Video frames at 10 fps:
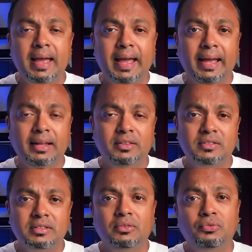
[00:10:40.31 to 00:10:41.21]

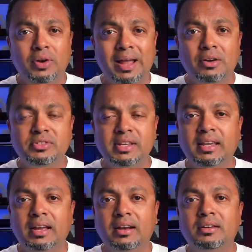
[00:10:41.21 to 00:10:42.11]
And for now, take
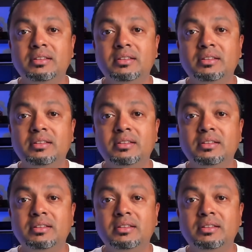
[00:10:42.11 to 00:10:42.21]
care.